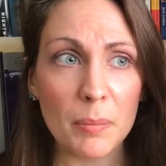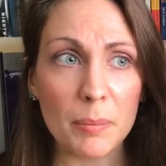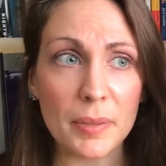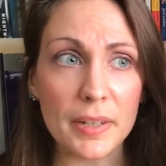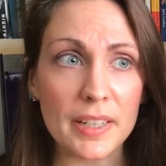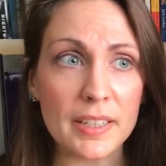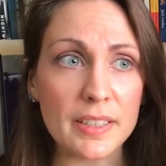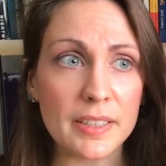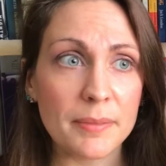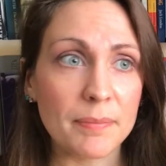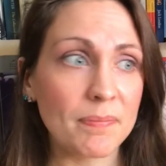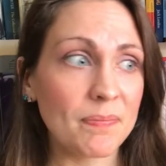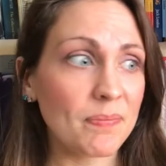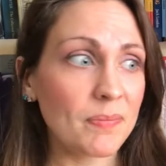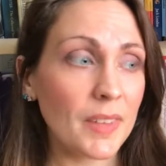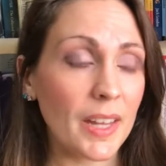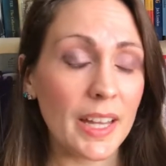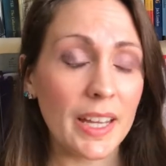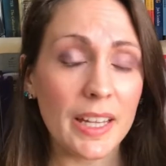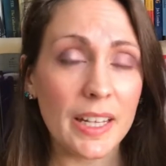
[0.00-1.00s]
But
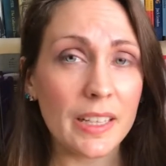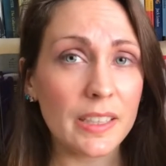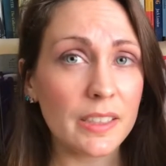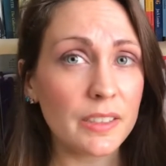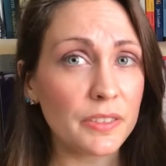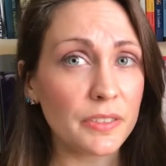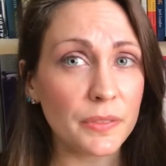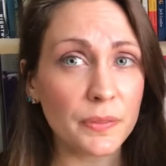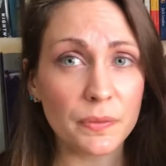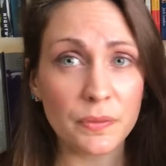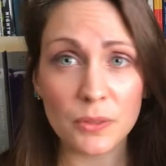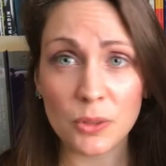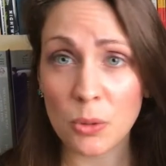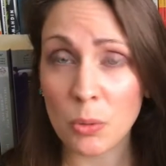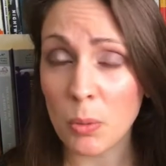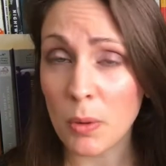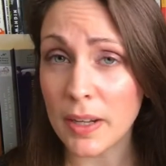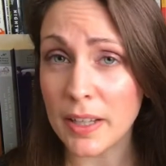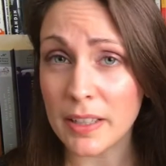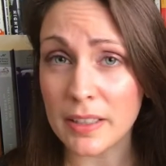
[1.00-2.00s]
it is
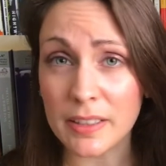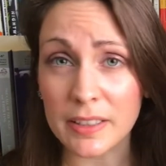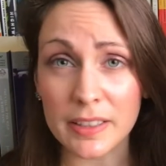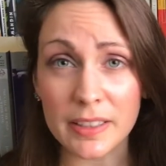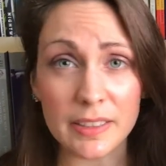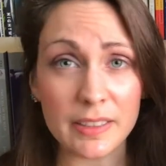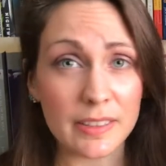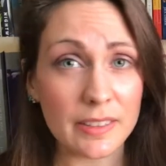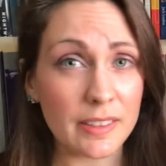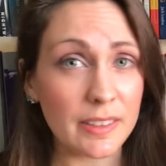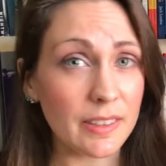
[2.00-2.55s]
quite good.